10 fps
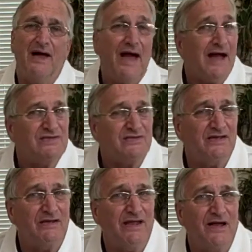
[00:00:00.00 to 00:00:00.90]

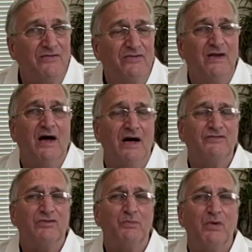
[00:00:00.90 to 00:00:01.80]
actually allows
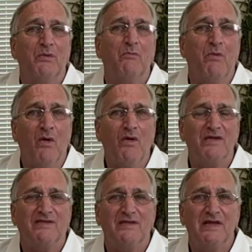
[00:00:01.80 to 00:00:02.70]
us to put more
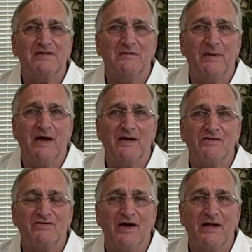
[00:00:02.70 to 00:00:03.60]
insulation behind
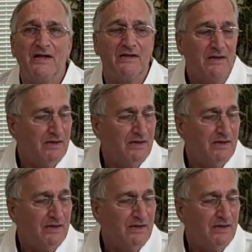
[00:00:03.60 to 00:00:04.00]
the siding